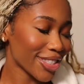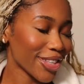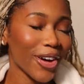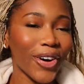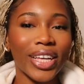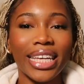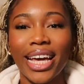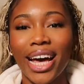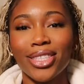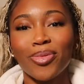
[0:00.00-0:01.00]
So
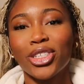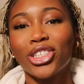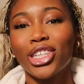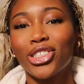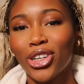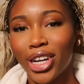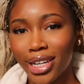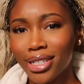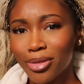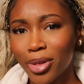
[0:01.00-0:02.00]
yes, make sure that your
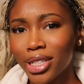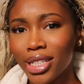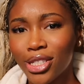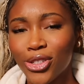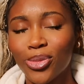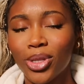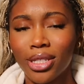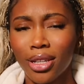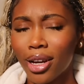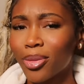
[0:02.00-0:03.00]
hair is smelling good too,
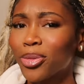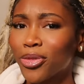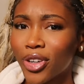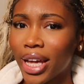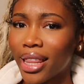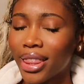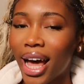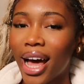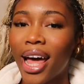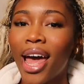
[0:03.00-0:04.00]
because a lot of people forget
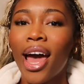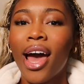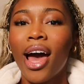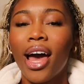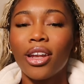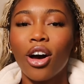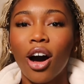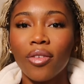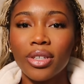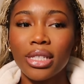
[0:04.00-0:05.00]
that. And
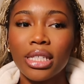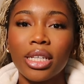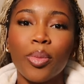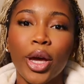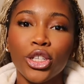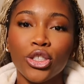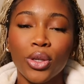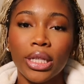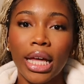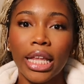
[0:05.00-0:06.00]
obviously make
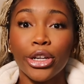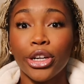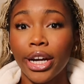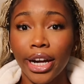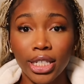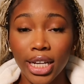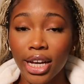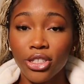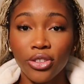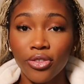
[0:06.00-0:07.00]
sure that like your hair
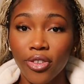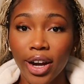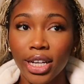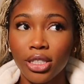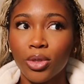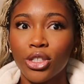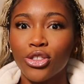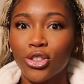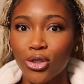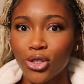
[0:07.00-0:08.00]
ties are fresh,
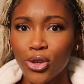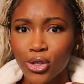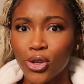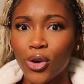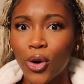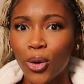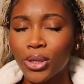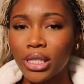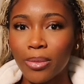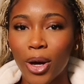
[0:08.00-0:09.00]
because those also
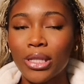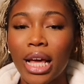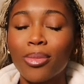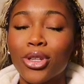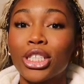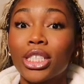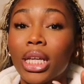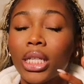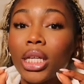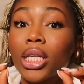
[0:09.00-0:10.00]
hold smells. I'm sorry, it's
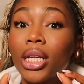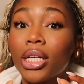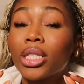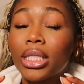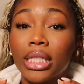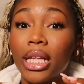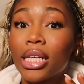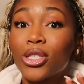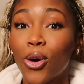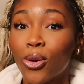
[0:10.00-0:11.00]
just like the littlest
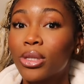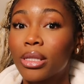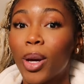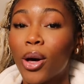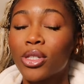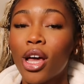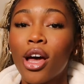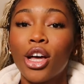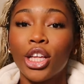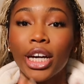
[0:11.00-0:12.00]
things hold smells.
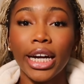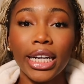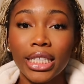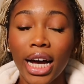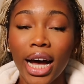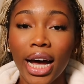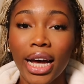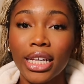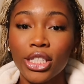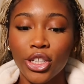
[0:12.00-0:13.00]
Your hair
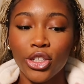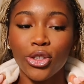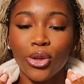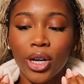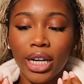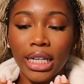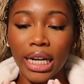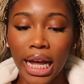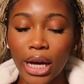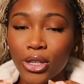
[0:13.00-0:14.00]
ties, your
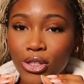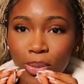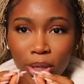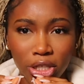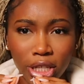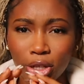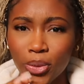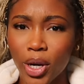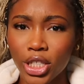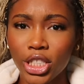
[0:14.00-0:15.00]
nails, so make sure like
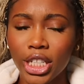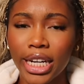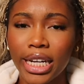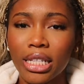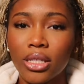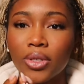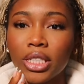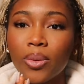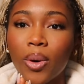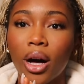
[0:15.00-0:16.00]
you're washing your hands
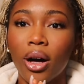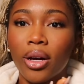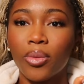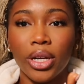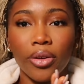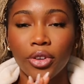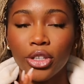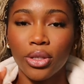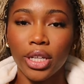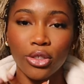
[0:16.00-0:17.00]
really well whenever
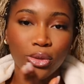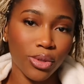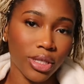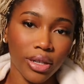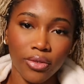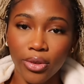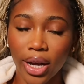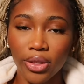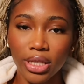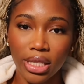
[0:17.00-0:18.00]
you like do stuff
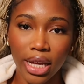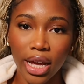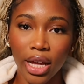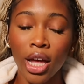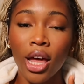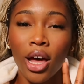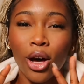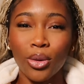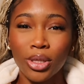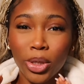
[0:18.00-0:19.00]
throughout the day.
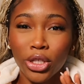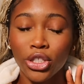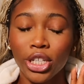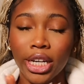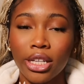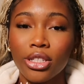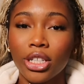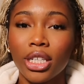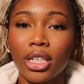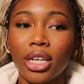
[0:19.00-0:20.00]
Always making sure your hands
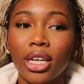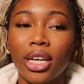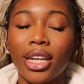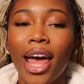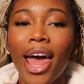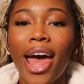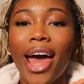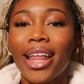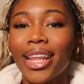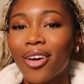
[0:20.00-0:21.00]
are clean.
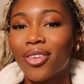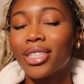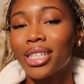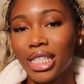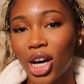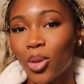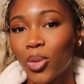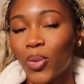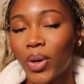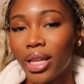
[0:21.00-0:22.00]
And that really does
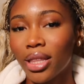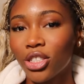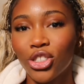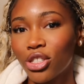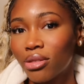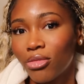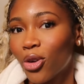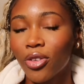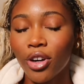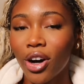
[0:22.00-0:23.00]
help with just
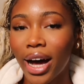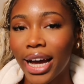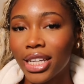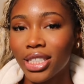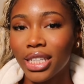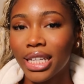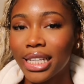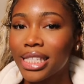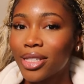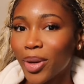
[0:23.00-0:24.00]
overall hygiene
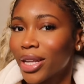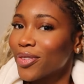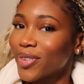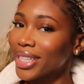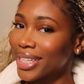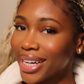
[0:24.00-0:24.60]
and smelling really